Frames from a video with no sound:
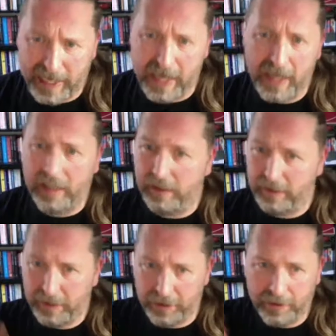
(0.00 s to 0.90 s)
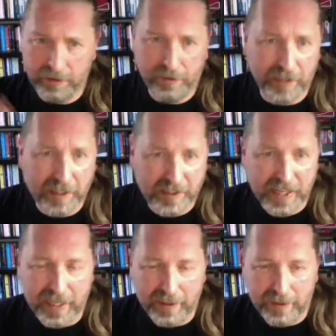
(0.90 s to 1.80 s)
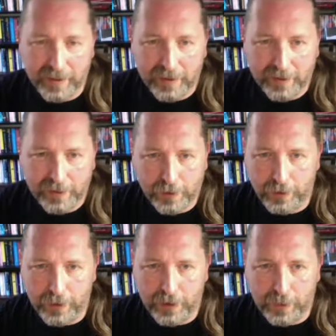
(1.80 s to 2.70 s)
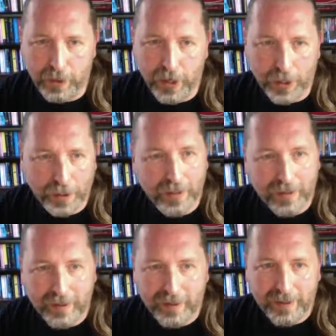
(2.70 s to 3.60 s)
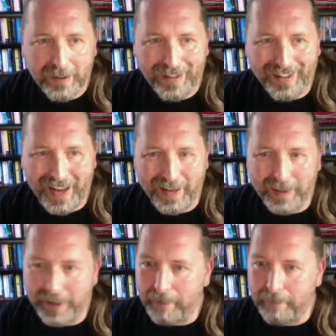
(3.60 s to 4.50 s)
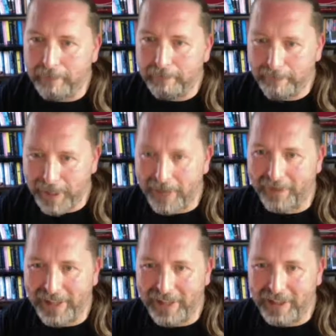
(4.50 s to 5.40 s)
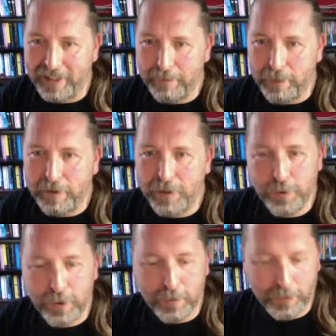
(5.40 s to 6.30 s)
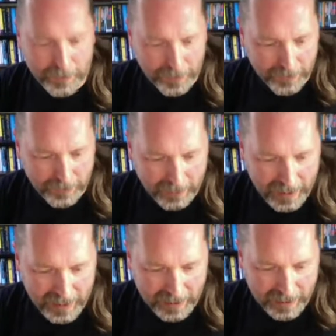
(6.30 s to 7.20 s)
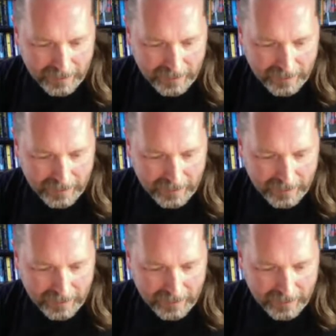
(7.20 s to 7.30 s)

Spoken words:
here and obviously seeing Scott do his work, and yeah, it's most enjoyable. So I'm glad.